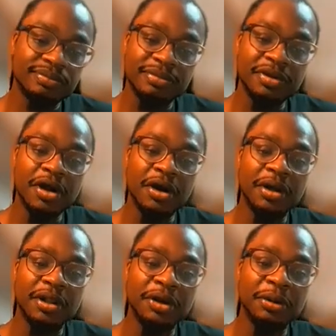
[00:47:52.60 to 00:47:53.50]

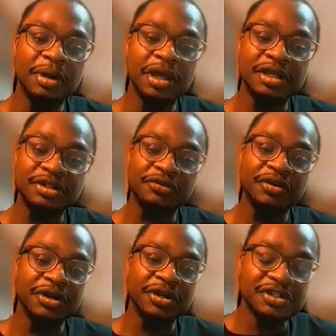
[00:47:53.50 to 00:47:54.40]
little bit
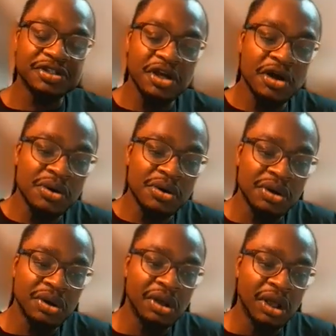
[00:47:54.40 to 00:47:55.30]
introverted. So
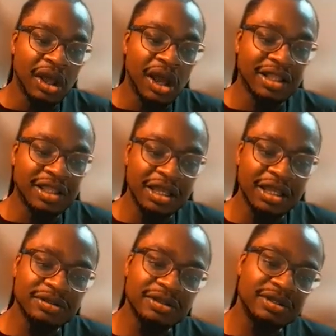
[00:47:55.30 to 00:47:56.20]
I think
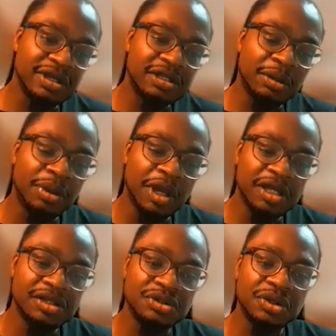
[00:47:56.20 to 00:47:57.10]
it
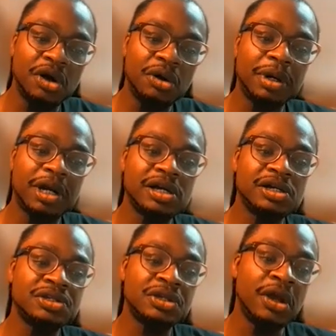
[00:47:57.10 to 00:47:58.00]
depends,
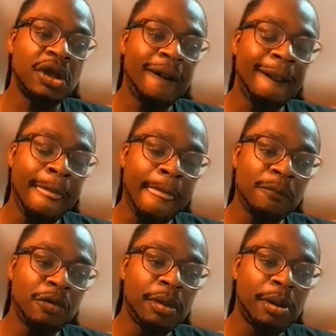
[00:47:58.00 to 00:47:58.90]
because
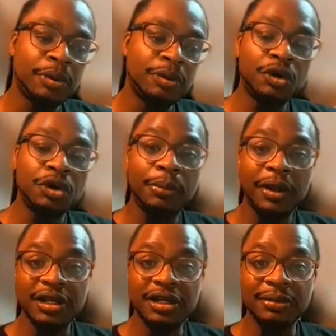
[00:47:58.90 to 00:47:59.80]
remember during the
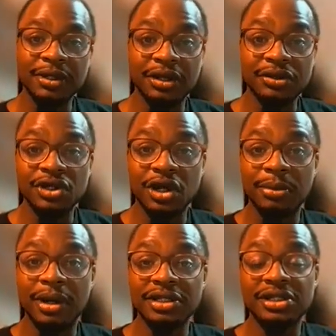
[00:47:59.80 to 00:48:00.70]
pandemic, they were talking
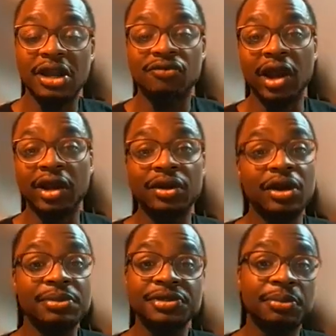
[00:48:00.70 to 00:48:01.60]
about it's like record
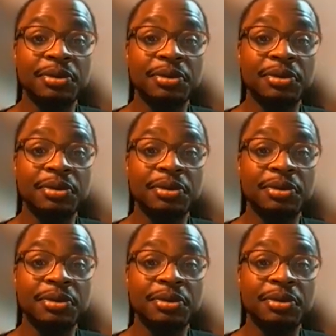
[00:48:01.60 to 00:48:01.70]
numbers of